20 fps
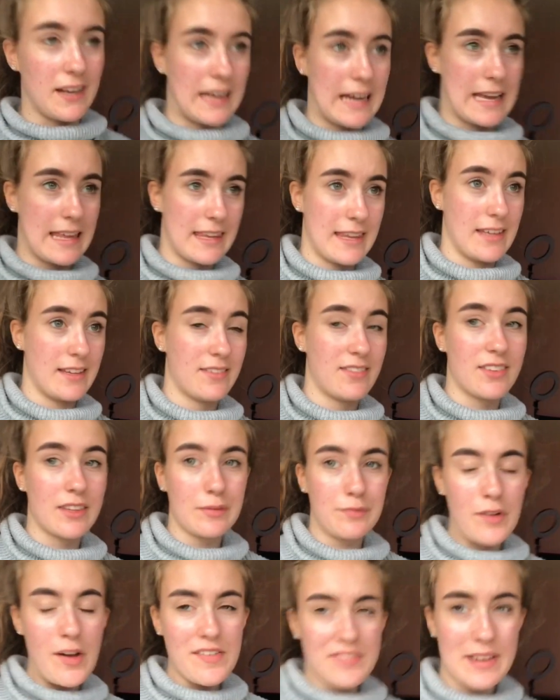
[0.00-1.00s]
Like, this is the
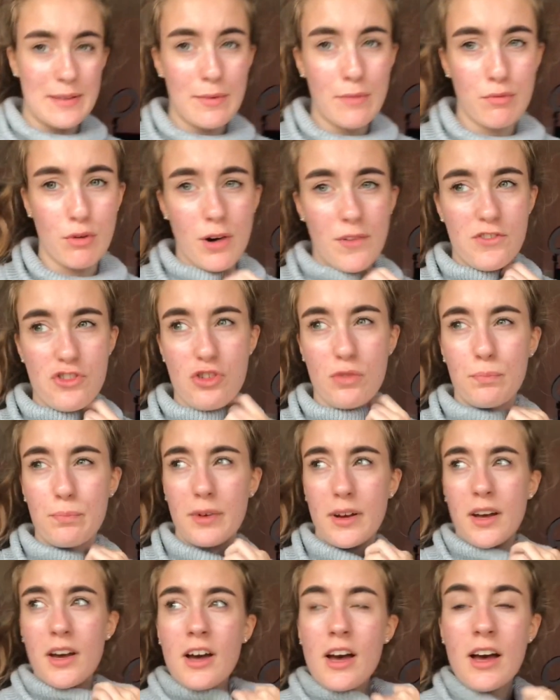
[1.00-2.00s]
first time I've worn a
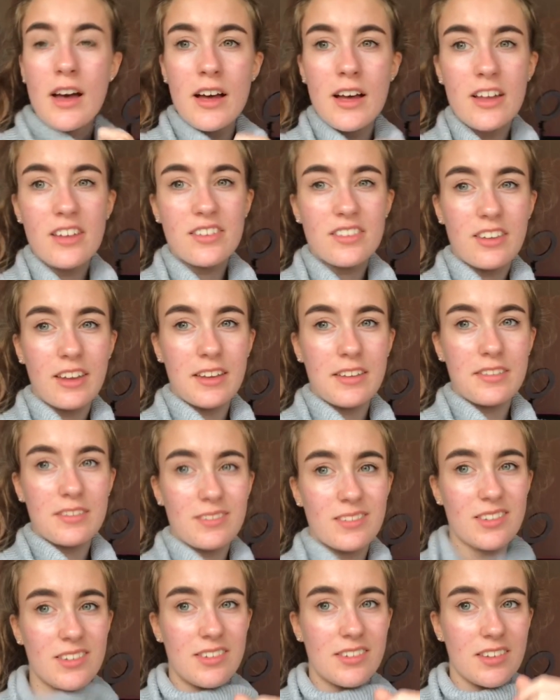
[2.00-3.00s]
jumper
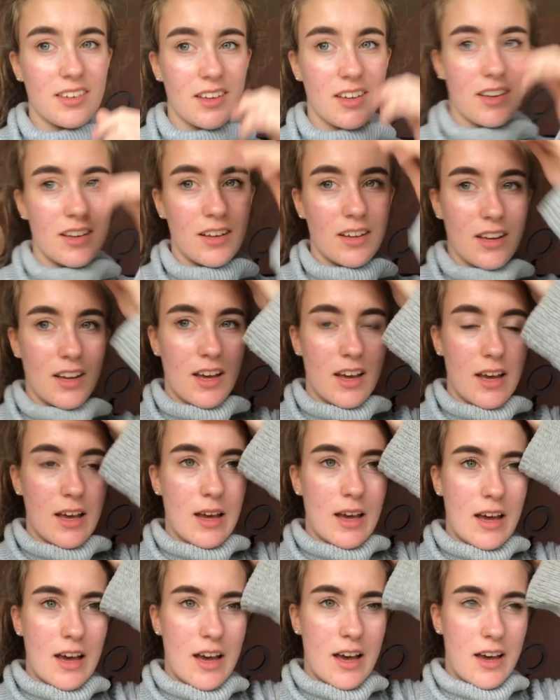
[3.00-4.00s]
since
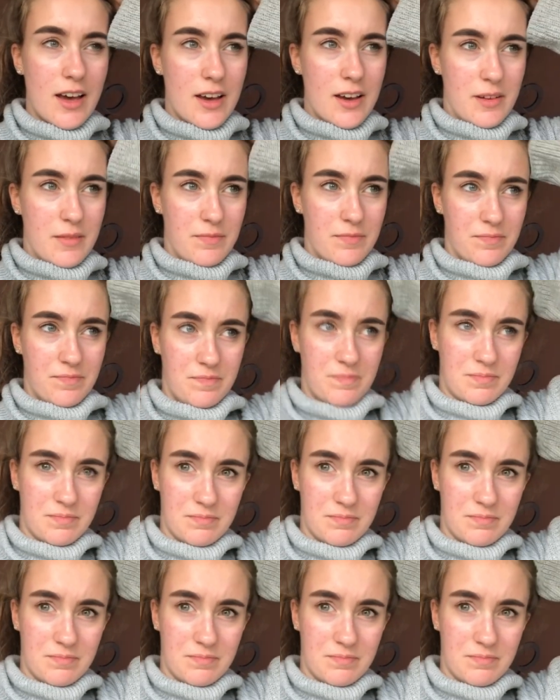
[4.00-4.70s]
um,